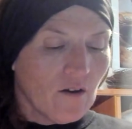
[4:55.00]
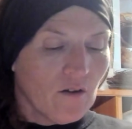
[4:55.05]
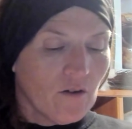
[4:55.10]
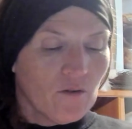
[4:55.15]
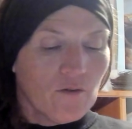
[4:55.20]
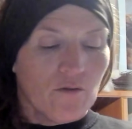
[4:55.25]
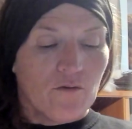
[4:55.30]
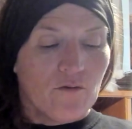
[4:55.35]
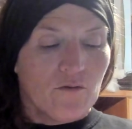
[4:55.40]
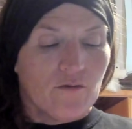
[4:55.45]

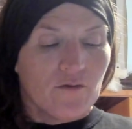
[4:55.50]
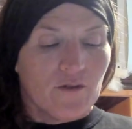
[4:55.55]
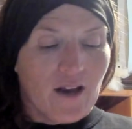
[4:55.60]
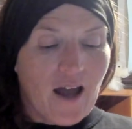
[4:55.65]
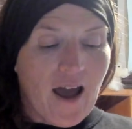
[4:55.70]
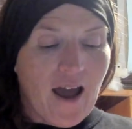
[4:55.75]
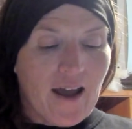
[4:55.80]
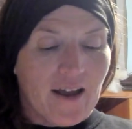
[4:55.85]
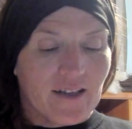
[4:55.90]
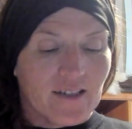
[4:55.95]
"Ooh,
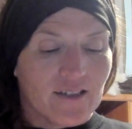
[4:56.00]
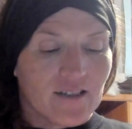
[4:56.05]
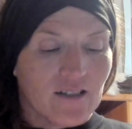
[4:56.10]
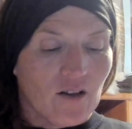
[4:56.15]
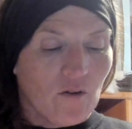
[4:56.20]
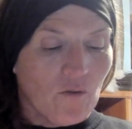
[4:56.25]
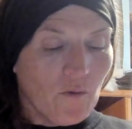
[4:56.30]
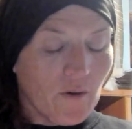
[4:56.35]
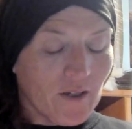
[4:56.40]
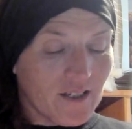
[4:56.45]
nice.
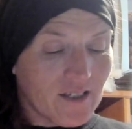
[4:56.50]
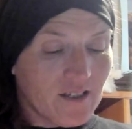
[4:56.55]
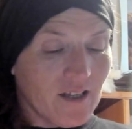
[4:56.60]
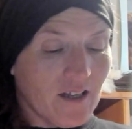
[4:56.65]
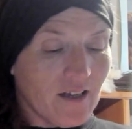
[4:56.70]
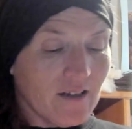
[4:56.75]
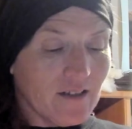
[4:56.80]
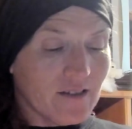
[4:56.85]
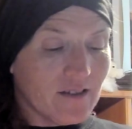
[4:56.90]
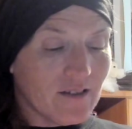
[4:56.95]
What's
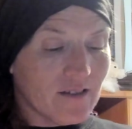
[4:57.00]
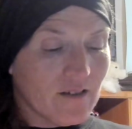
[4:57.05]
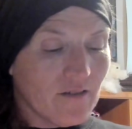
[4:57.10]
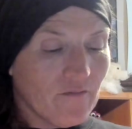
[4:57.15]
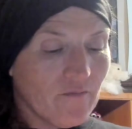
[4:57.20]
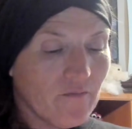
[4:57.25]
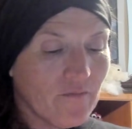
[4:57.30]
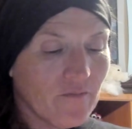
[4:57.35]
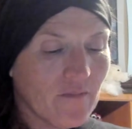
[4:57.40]
this?"